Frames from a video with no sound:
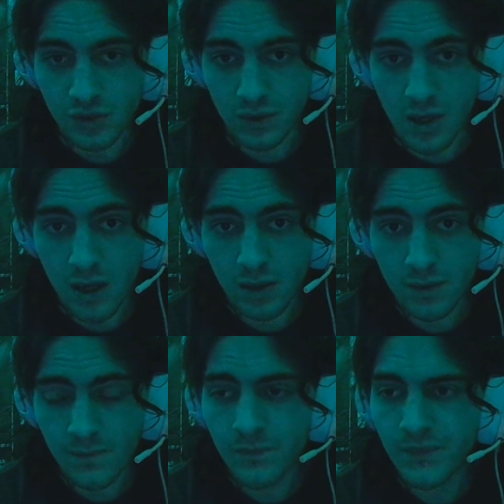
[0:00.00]
long,
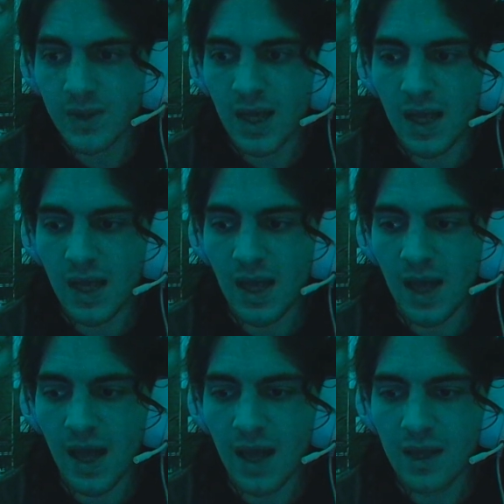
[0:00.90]

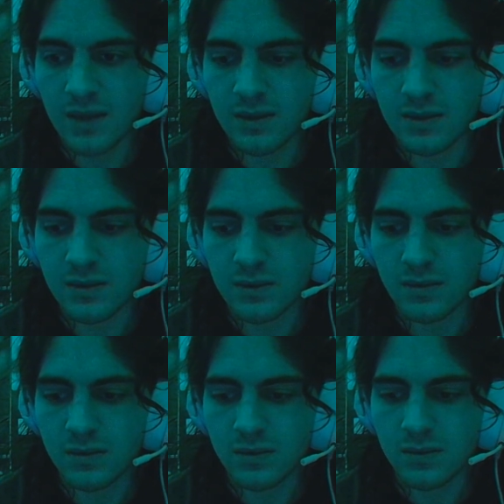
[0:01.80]
and
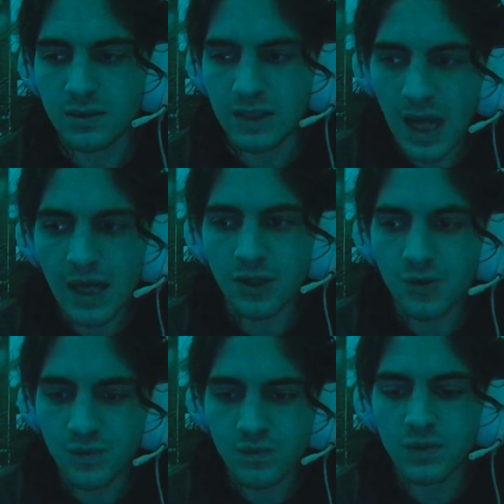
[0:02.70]
yeah,
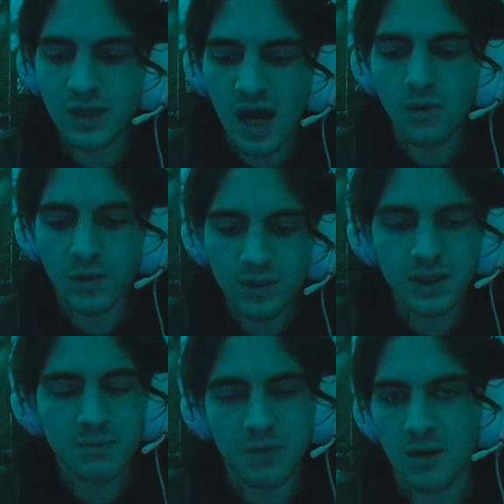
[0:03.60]
you got
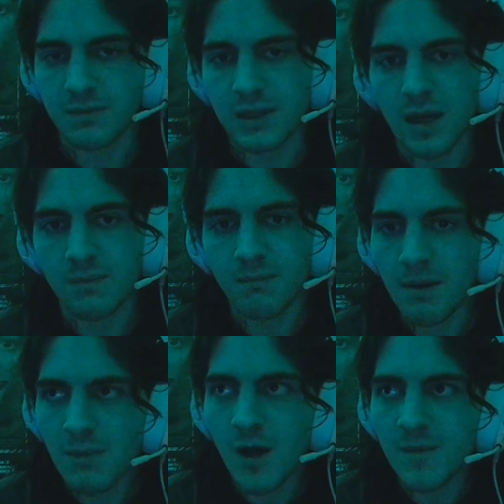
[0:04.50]
really pumped up. My
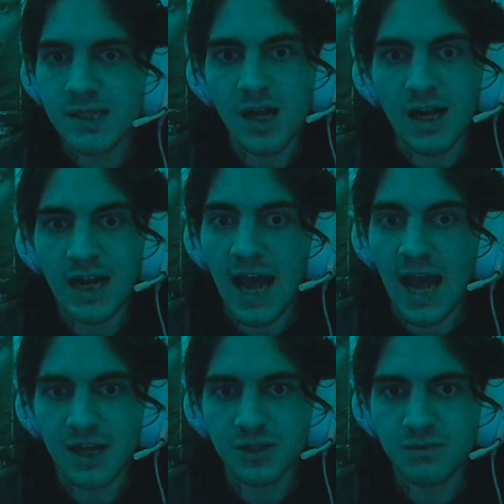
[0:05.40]
mom is not an
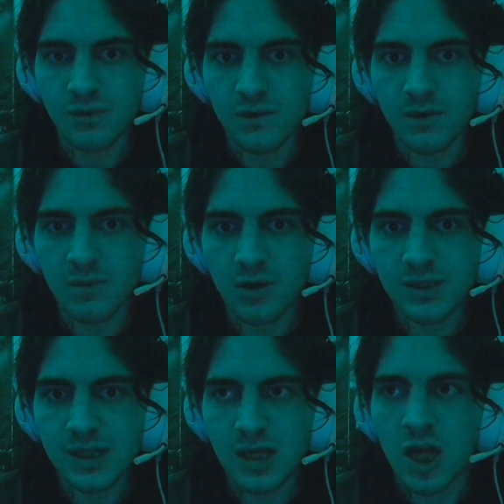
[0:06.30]
action movie
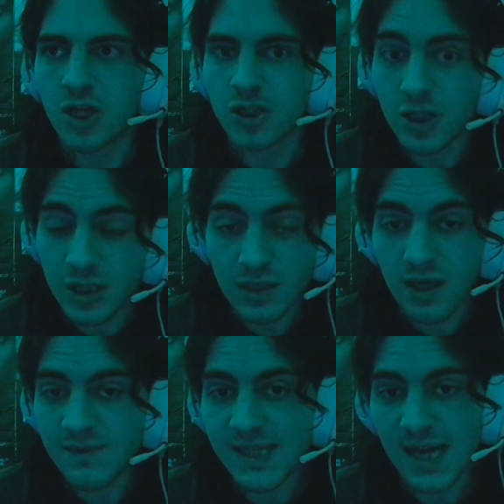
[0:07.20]
person. She
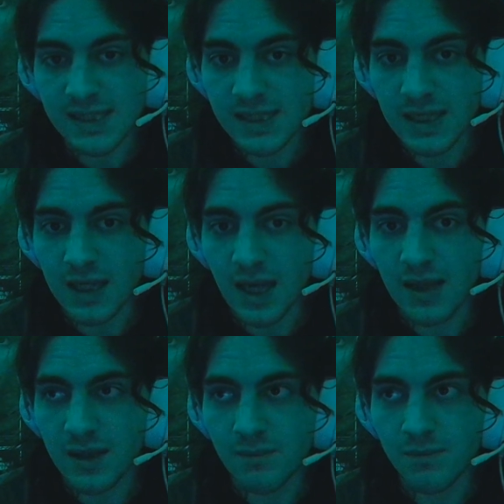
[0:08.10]
loves that scene
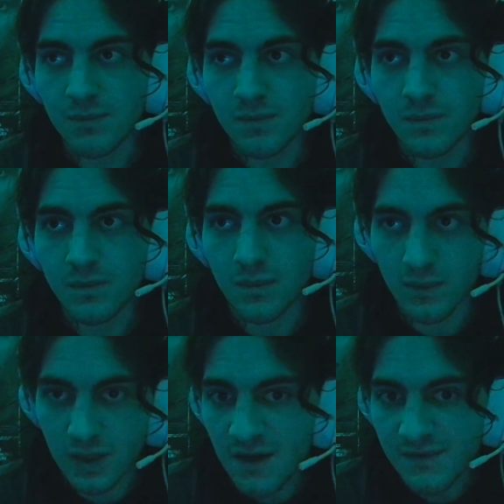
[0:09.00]
and
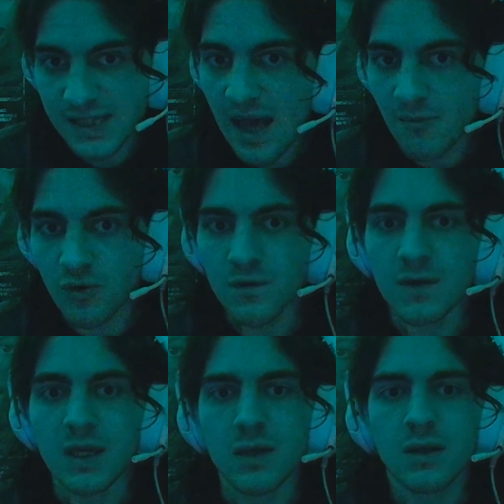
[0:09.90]
loves that
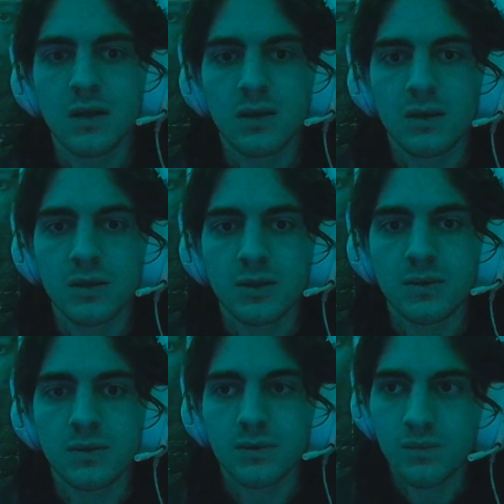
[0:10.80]
movie.
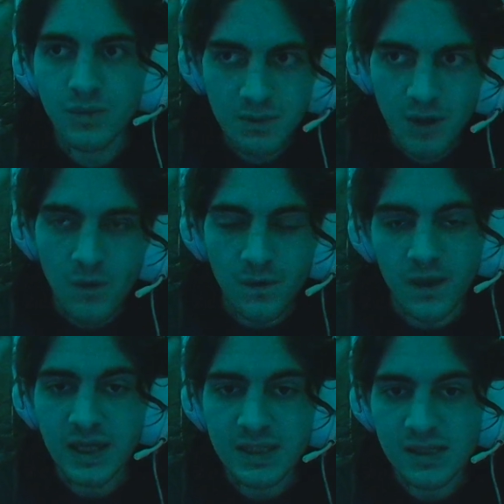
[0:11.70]
We both
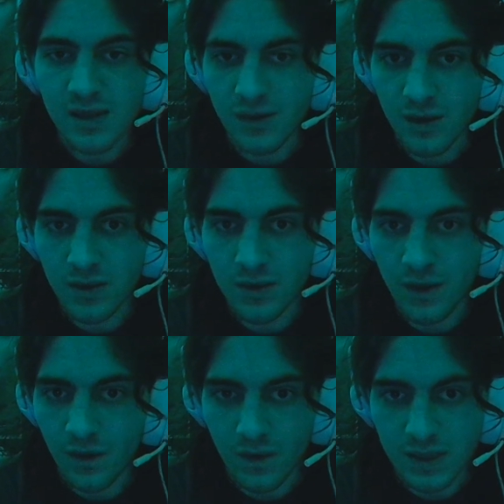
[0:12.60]
think it's the
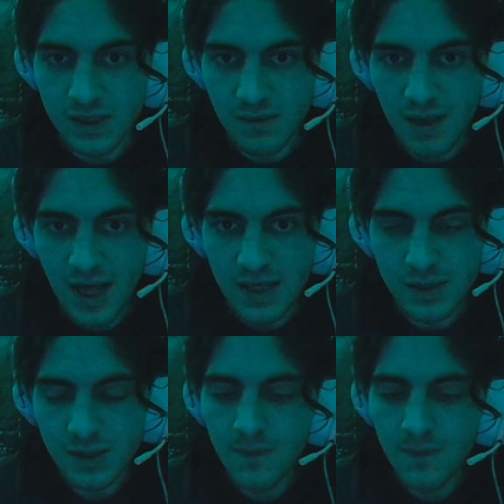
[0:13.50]
third is the best.